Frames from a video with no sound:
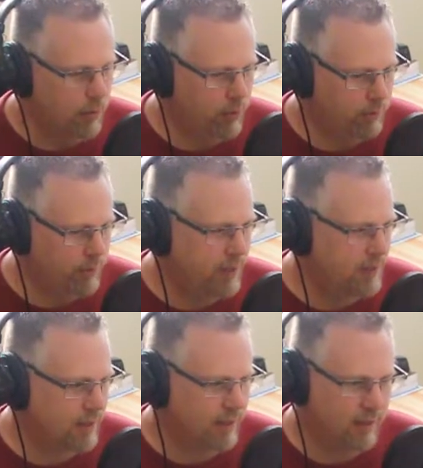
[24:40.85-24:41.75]
put
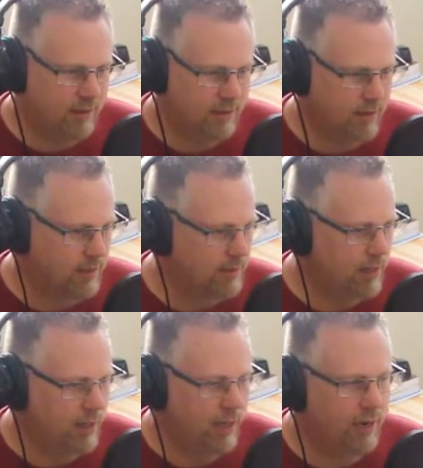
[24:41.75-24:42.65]
BASIC on just
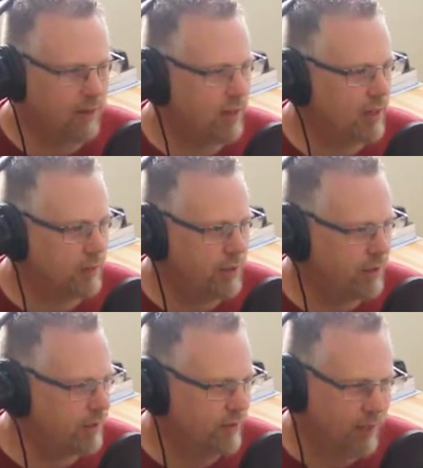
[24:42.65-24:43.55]
about every
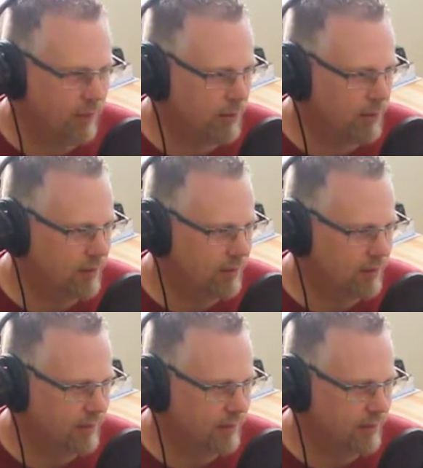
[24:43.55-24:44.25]
computer available,